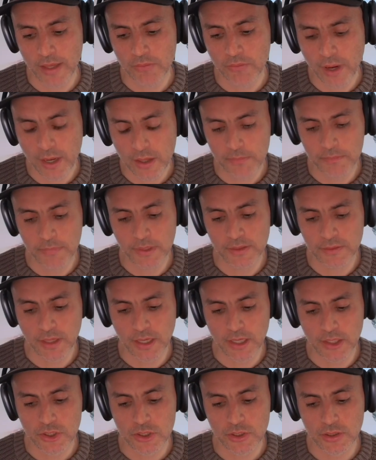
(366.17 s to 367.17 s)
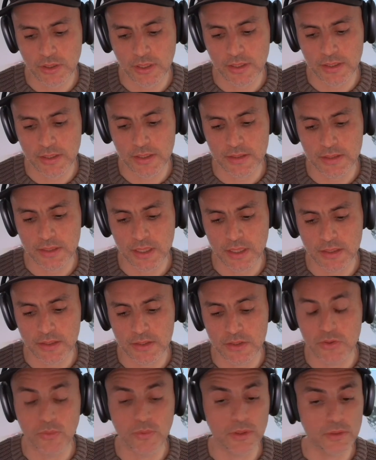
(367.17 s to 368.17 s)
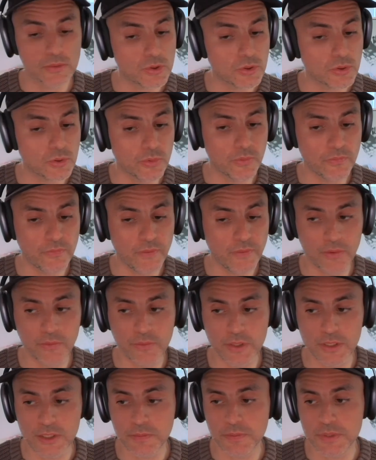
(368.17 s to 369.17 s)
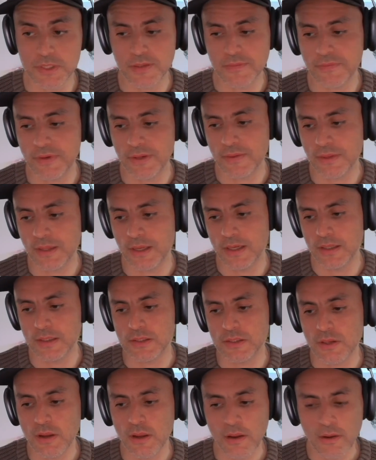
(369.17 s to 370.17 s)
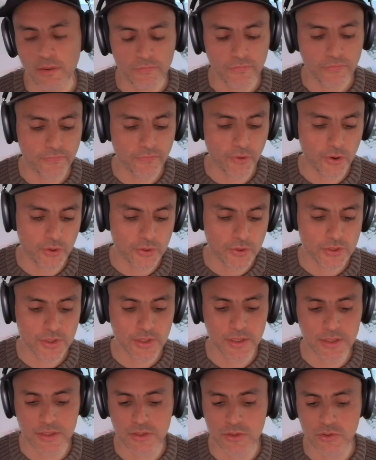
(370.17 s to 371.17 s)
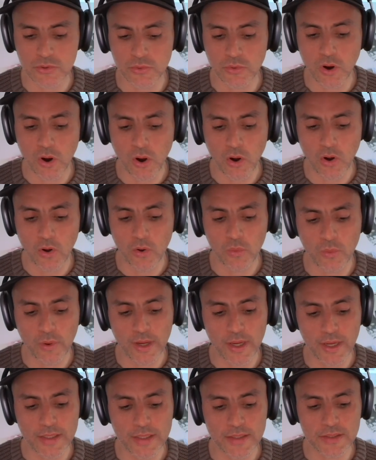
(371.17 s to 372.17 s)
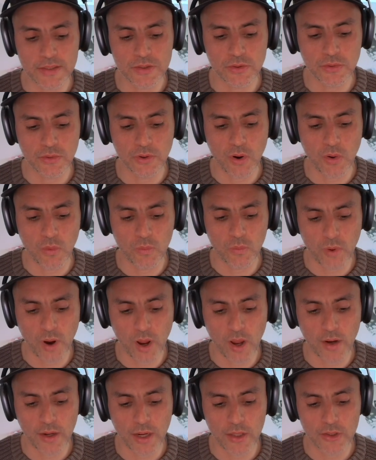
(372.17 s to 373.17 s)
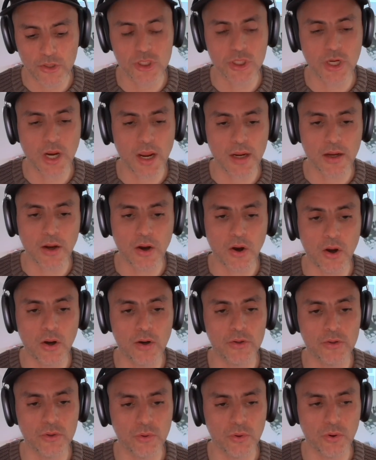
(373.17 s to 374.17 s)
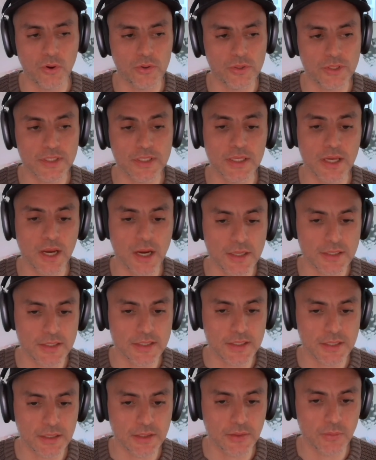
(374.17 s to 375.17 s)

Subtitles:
recommendation is doing two very specific things. First is to always, run a check on your CI/CD